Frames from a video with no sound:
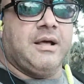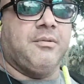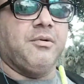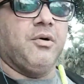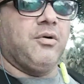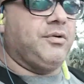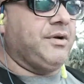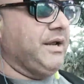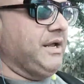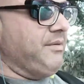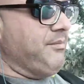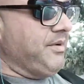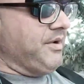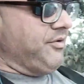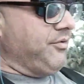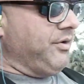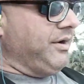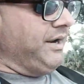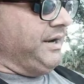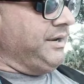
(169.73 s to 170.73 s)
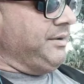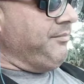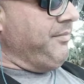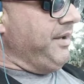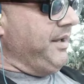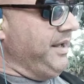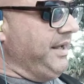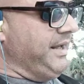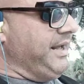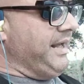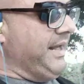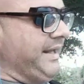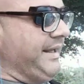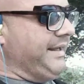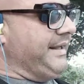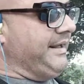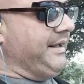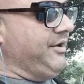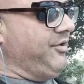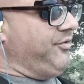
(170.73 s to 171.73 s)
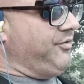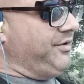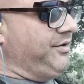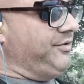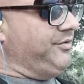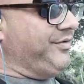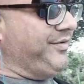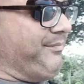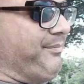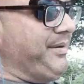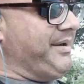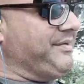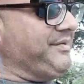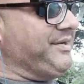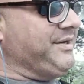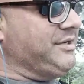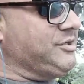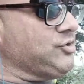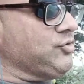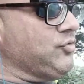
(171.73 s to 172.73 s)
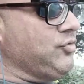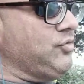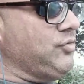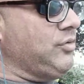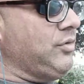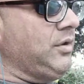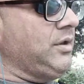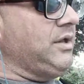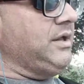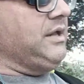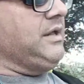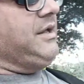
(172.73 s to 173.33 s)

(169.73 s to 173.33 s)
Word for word: going to get my kratom, going to do some pest control,